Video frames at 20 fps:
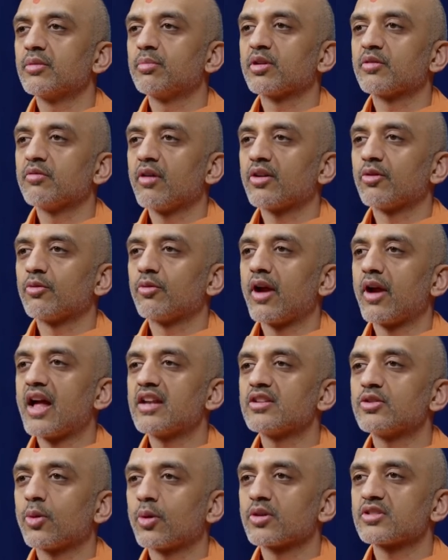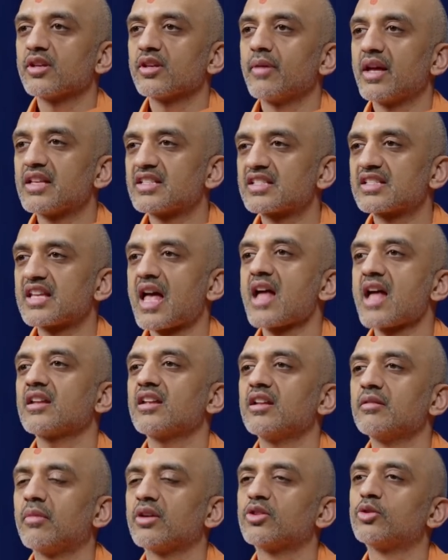Bhagwan ran towards him and sat
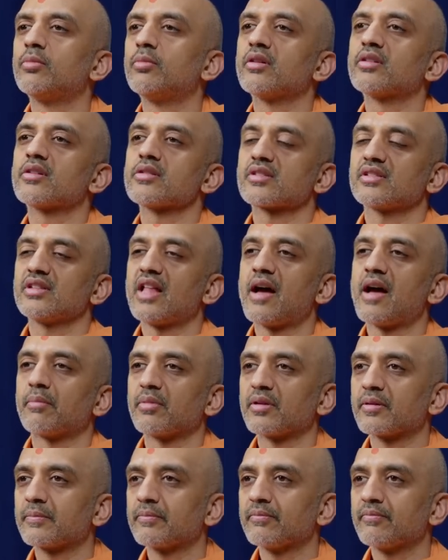in Madhu lap.